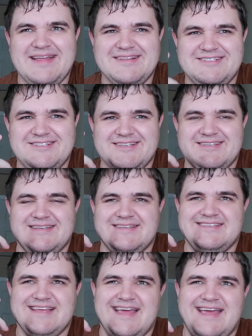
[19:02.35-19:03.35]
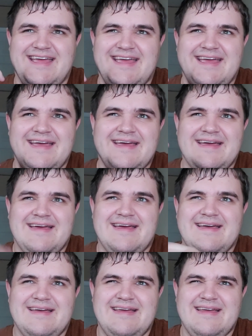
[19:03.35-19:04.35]
It's just to say,
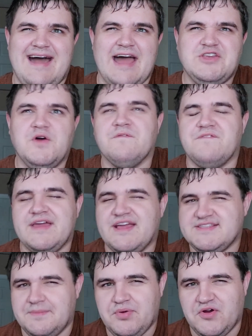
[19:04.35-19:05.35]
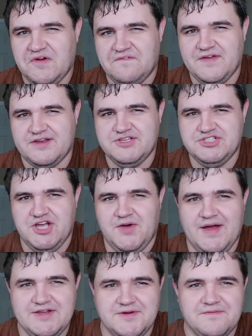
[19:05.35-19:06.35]
I don't think it's a perfect show.
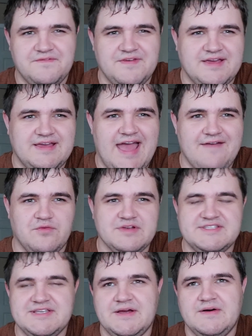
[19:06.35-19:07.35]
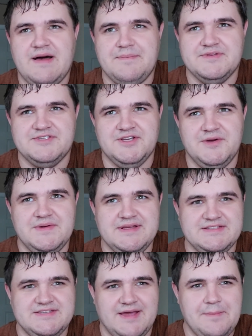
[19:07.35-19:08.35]
I don't think every single episode
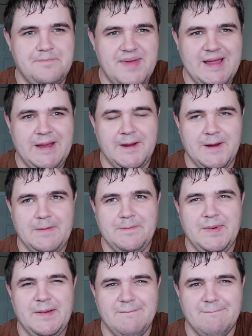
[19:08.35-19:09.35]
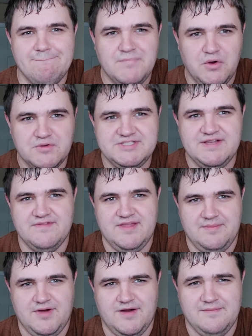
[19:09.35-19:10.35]
is a banger, but most of
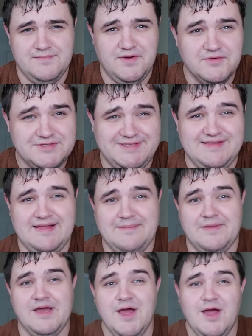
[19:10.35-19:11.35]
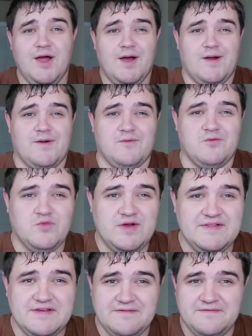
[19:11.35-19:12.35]
them are. Most of them are
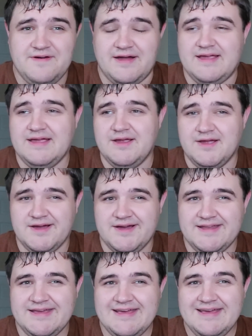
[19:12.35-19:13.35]
really fucking good.